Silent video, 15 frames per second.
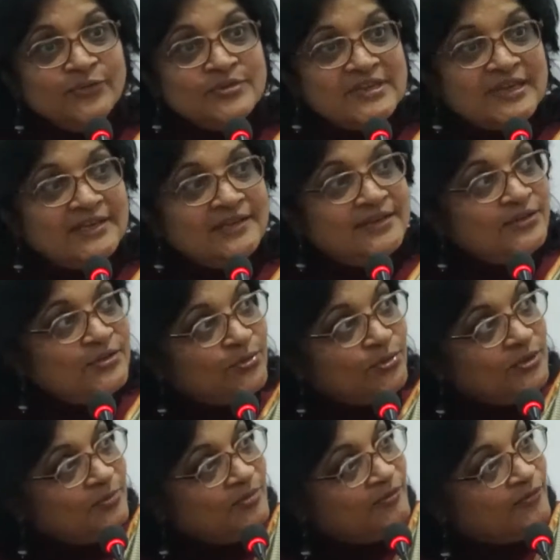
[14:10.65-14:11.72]
you say that
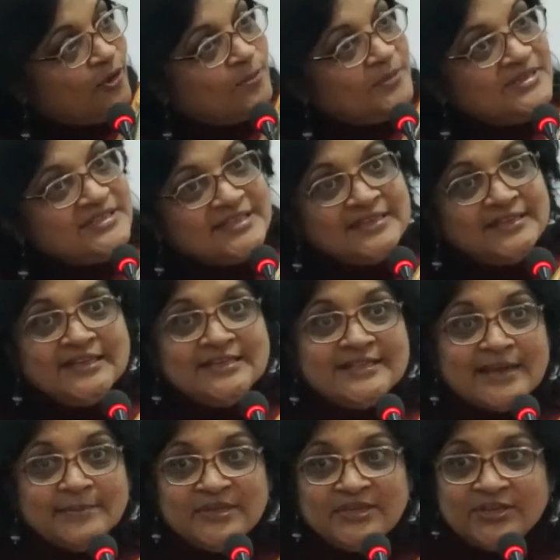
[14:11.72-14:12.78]
the performance in an
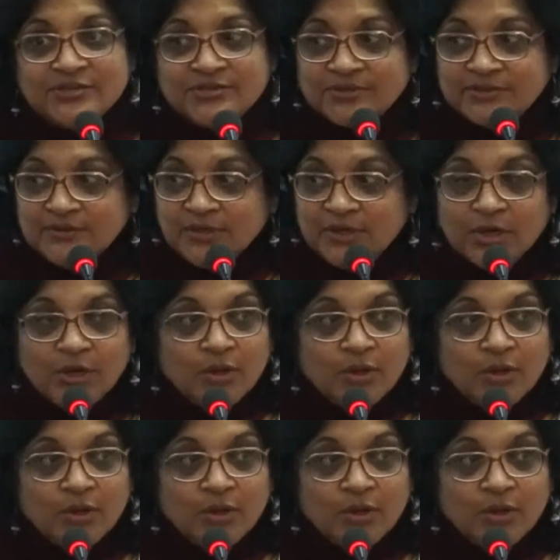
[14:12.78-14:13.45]
examination,